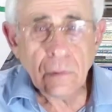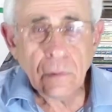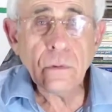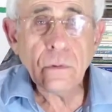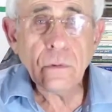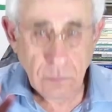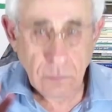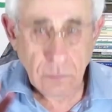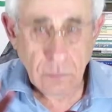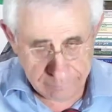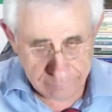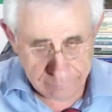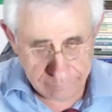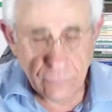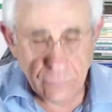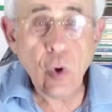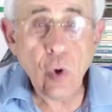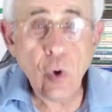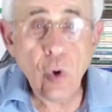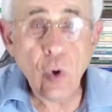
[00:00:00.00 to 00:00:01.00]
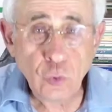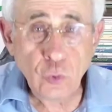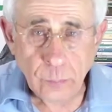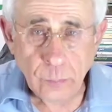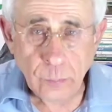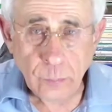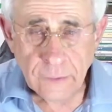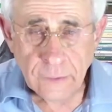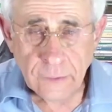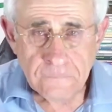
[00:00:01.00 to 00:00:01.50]
you are doomed.
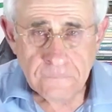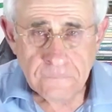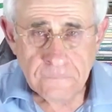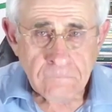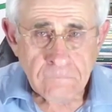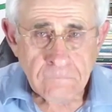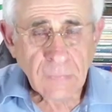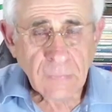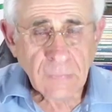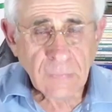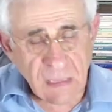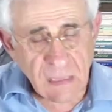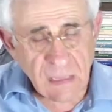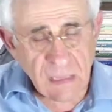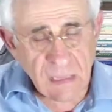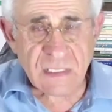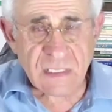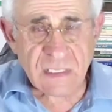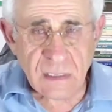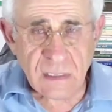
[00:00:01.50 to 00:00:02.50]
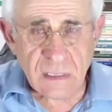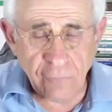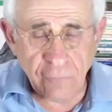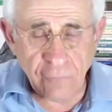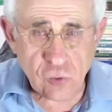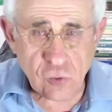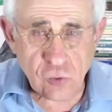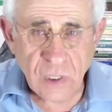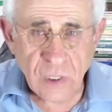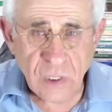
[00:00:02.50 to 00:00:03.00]
And this is unfortunately the
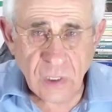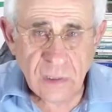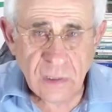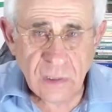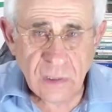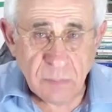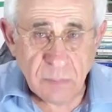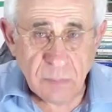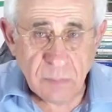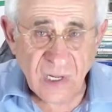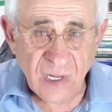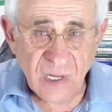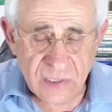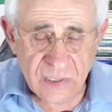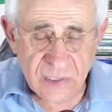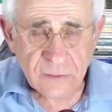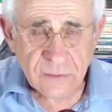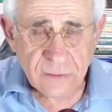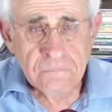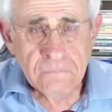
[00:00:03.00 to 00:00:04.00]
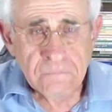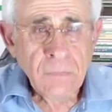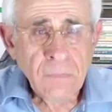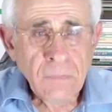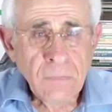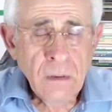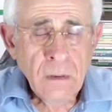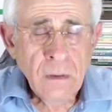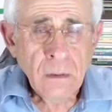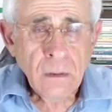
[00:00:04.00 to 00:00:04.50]
Middle East.
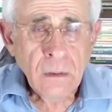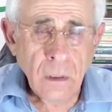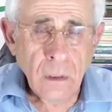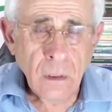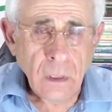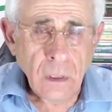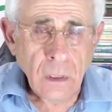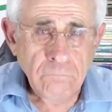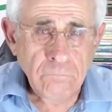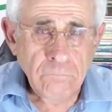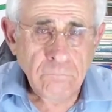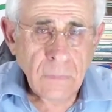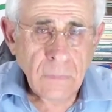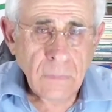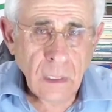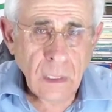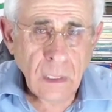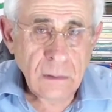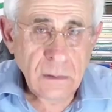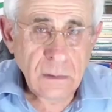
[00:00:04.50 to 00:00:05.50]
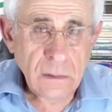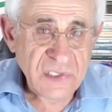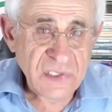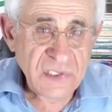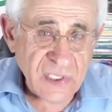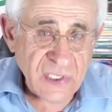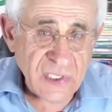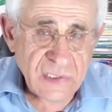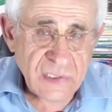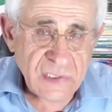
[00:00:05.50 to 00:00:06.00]
And since
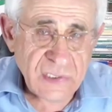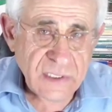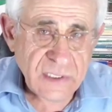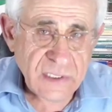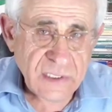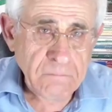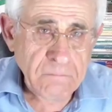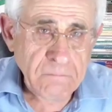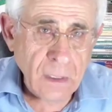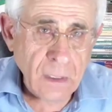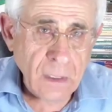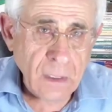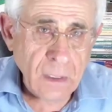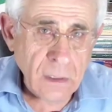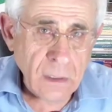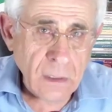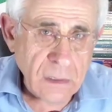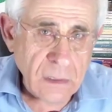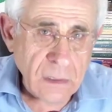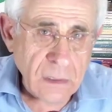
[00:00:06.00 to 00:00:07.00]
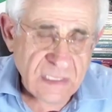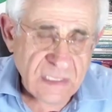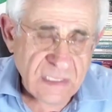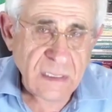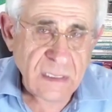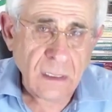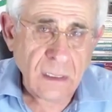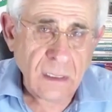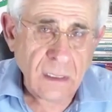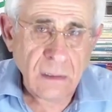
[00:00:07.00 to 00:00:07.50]
this
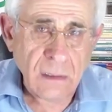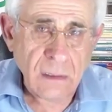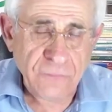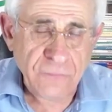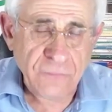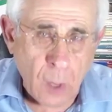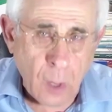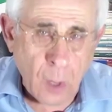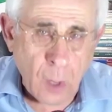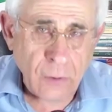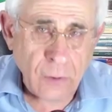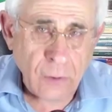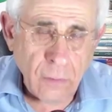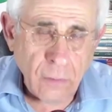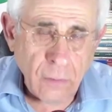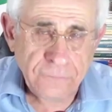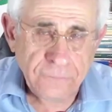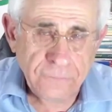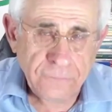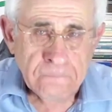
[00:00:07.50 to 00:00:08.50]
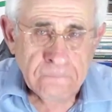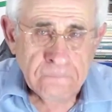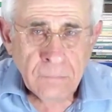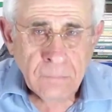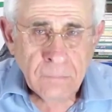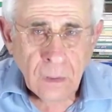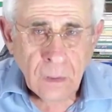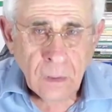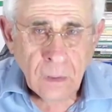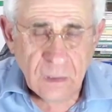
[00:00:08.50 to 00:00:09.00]
phenomenon of
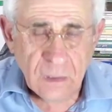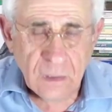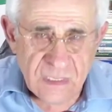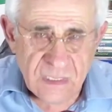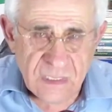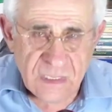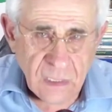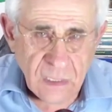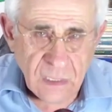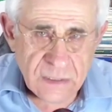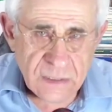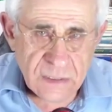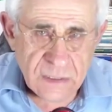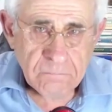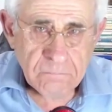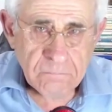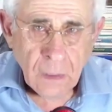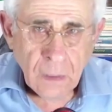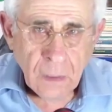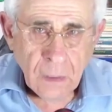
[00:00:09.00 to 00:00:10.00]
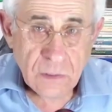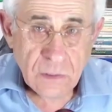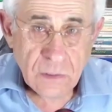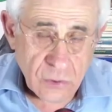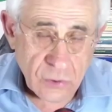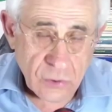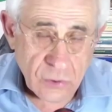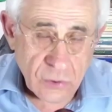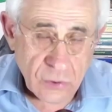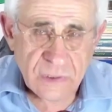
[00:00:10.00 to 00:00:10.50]
Israelis, soldiers,
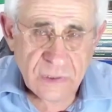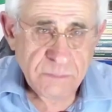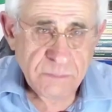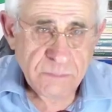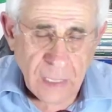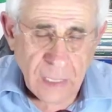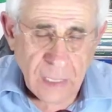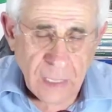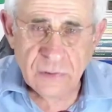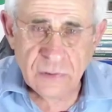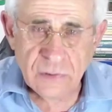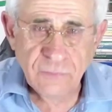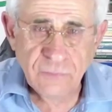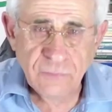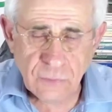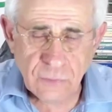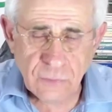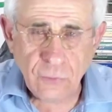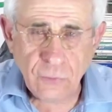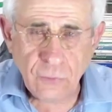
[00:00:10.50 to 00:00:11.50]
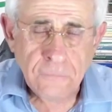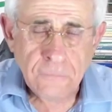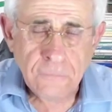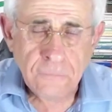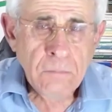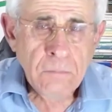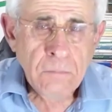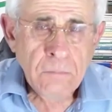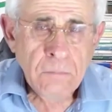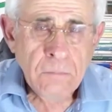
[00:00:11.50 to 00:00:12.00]
pilots, so forth, who
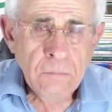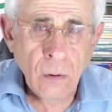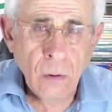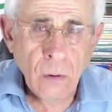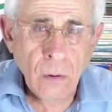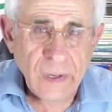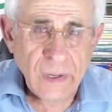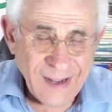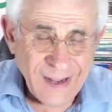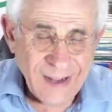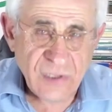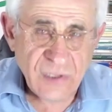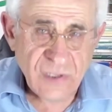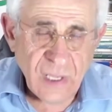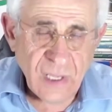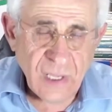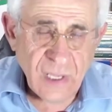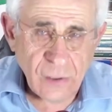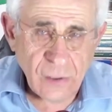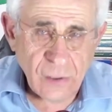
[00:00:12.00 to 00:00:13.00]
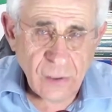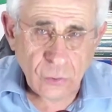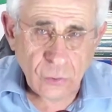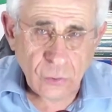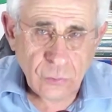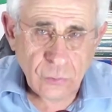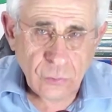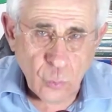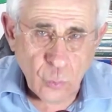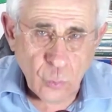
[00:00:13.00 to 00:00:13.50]
announced that they are not
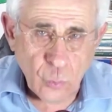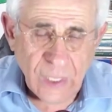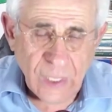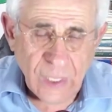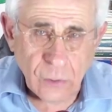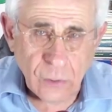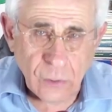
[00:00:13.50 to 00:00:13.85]
willing to